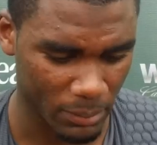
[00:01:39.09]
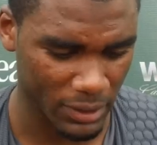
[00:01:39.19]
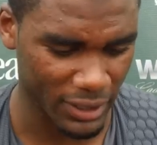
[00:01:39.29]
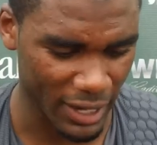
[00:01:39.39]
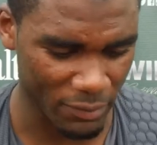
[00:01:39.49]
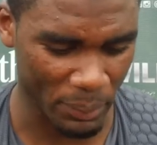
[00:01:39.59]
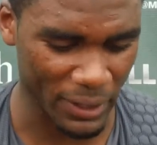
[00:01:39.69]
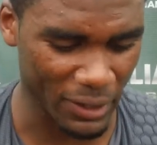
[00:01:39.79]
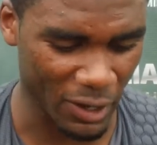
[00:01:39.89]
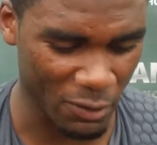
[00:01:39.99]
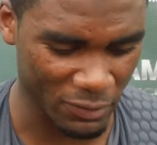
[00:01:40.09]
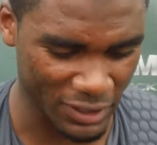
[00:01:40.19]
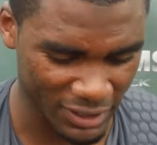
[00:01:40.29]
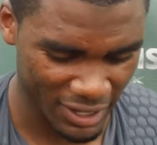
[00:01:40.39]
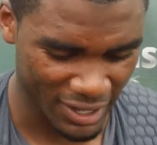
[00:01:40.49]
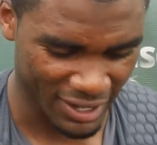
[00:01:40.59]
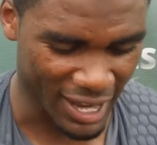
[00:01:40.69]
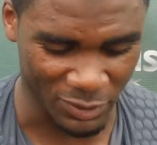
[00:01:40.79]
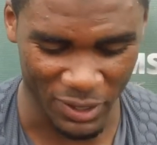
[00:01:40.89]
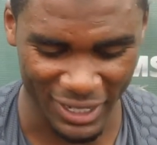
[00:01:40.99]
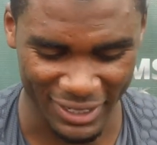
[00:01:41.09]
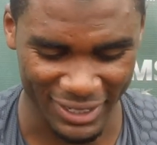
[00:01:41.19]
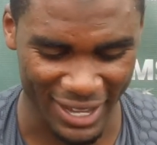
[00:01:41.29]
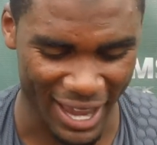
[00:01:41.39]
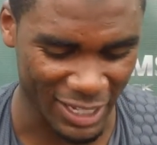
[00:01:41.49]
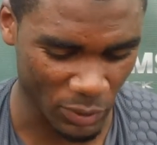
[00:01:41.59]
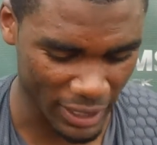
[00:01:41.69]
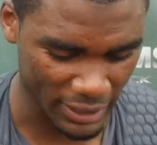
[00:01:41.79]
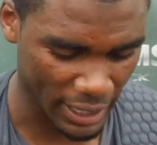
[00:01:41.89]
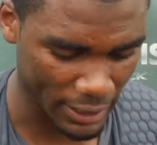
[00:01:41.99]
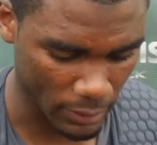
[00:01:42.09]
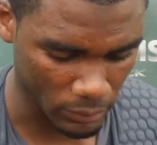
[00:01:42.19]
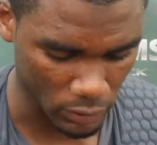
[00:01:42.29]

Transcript: I mean, Kevin picking up the offense as well as as well as I am.